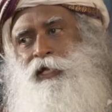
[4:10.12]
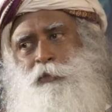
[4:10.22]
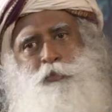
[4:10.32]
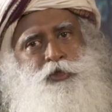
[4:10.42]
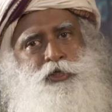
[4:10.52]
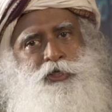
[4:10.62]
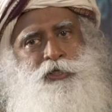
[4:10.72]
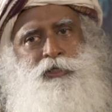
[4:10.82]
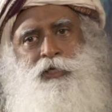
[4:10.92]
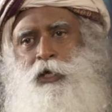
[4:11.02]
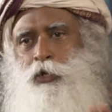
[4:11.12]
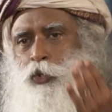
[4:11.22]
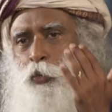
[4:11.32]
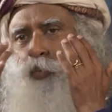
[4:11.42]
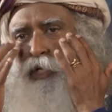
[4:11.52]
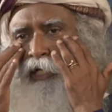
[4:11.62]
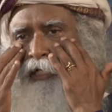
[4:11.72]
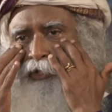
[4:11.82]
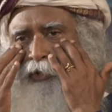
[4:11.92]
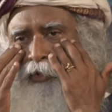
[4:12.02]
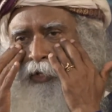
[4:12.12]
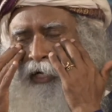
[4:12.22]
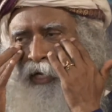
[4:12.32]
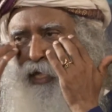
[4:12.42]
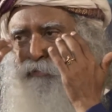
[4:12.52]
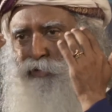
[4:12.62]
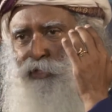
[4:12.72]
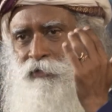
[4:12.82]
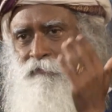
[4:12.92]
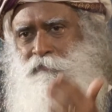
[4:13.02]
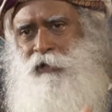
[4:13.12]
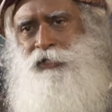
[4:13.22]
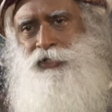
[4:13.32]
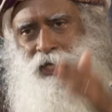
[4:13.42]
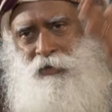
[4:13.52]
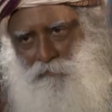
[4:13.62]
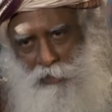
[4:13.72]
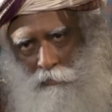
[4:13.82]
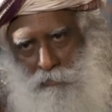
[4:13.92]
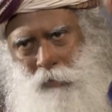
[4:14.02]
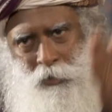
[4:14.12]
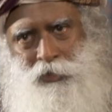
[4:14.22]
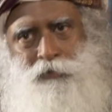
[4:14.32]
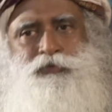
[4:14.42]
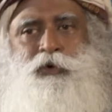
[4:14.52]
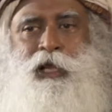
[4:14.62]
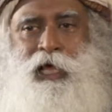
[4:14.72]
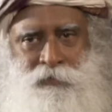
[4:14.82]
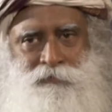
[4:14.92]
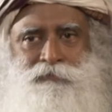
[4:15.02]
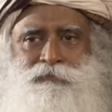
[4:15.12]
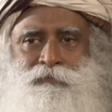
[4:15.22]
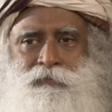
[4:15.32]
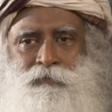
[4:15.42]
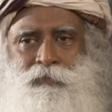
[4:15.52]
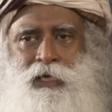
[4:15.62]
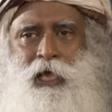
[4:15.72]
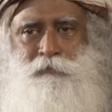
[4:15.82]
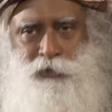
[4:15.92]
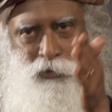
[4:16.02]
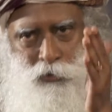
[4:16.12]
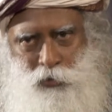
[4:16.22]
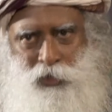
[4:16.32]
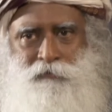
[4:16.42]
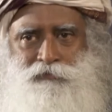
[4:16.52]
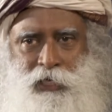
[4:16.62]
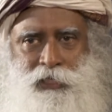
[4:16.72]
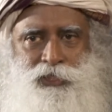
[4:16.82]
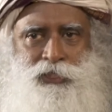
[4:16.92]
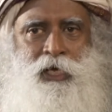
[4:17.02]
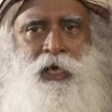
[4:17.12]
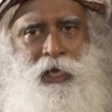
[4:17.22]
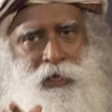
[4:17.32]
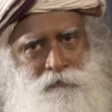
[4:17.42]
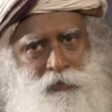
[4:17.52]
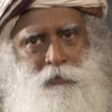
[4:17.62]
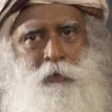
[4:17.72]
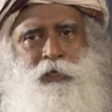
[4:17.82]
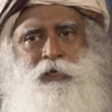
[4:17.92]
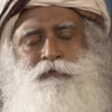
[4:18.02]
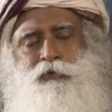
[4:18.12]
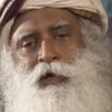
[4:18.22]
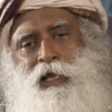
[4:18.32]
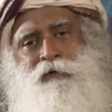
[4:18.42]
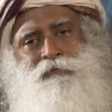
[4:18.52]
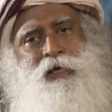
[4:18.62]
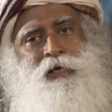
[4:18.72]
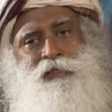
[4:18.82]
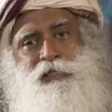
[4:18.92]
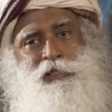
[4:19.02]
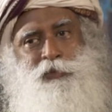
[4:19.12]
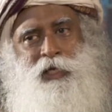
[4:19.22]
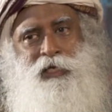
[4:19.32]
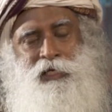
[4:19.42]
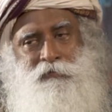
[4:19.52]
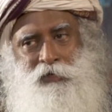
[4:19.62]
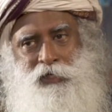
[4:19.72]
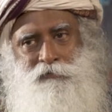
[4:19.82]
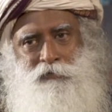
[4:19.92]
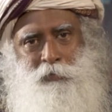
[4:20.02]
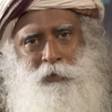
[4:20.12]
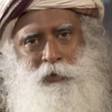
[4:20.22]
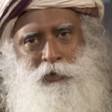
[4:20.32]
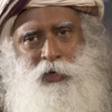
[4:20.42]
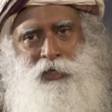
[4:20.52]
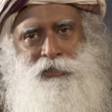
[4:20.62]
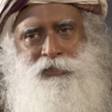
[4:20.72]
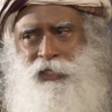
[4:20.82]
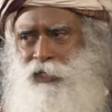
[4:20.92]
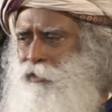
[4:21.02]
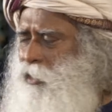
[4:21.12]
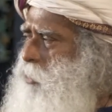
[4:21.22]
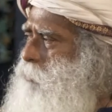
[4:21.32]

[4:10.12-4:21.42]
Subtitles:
any position, you're willing to look at everything fresh every moment of your life. Absolutely fresh, every moment of your life. This is very difficult for people to understand.